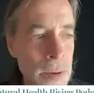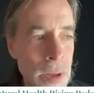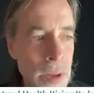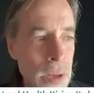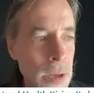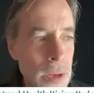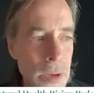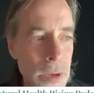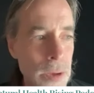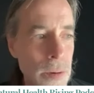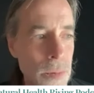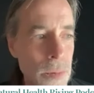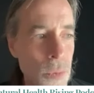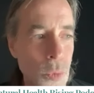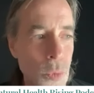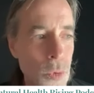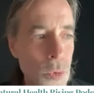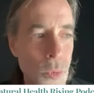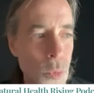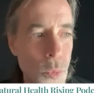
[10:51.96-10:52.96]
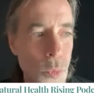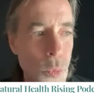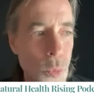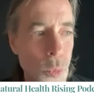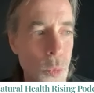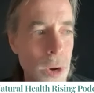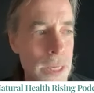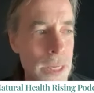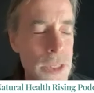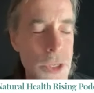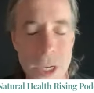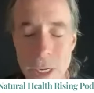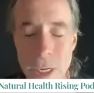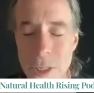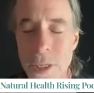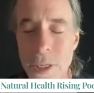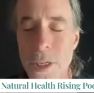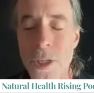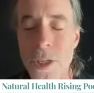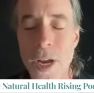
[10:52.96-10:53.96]
it's
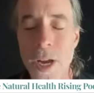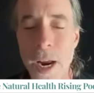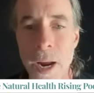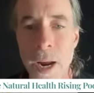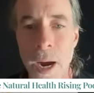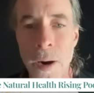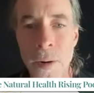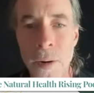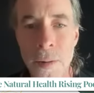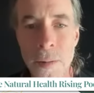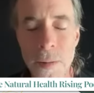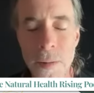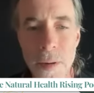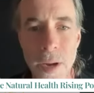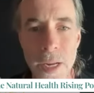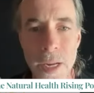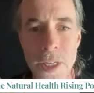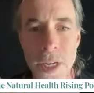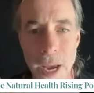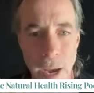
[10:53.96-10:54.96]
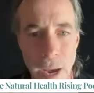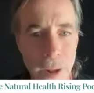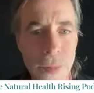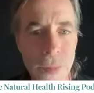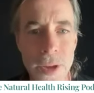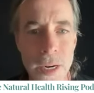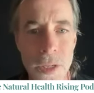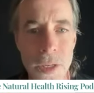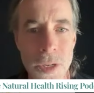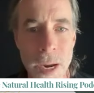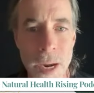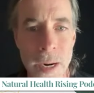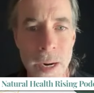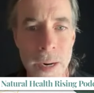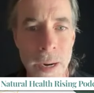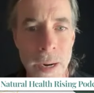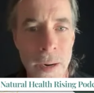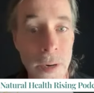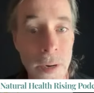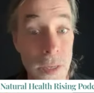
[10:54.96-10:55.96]
easy to say no. It's healthy to say
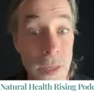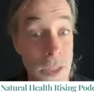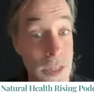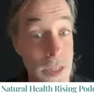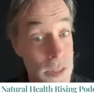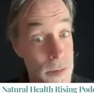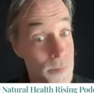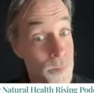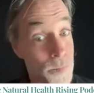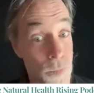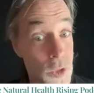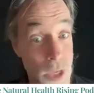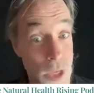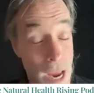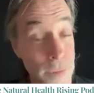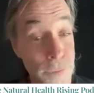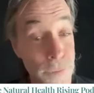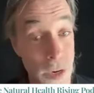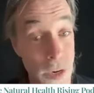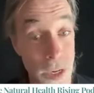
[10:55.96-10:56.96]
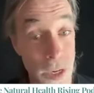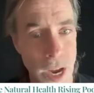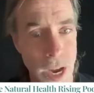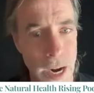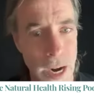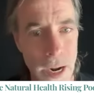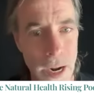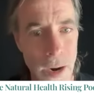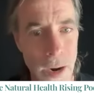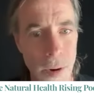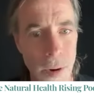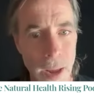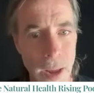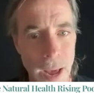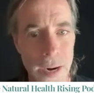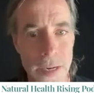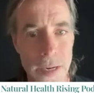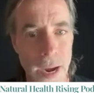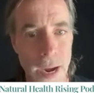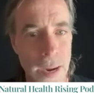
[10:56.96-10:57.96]
no. It's safer to say no a lot
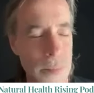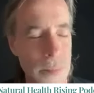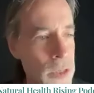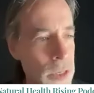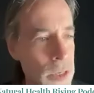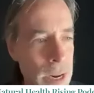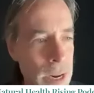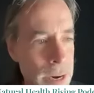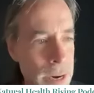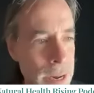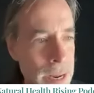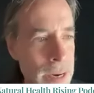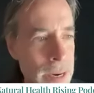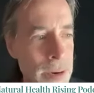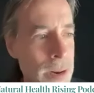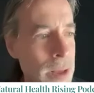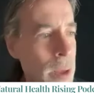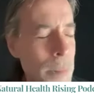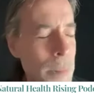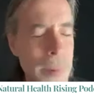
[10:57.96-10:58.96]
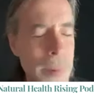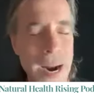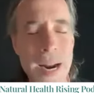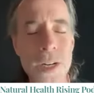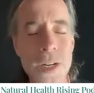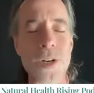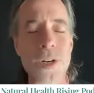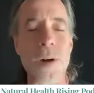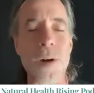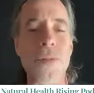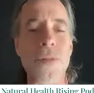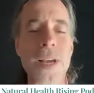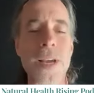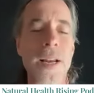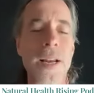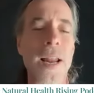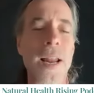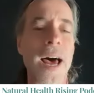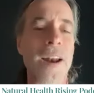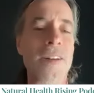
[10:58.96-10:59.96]
of times. But I just don't think a lot of